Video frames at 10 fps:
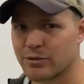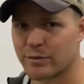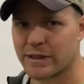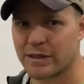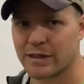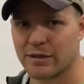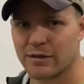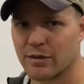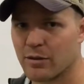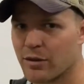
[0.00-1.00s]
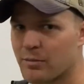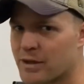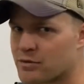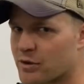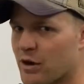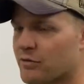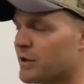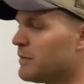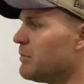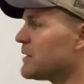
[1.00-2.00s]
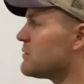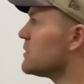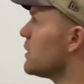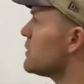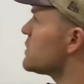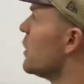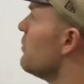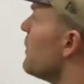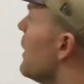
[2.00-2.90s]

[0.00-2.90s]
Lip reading: so we can get the best recovery, best results. So,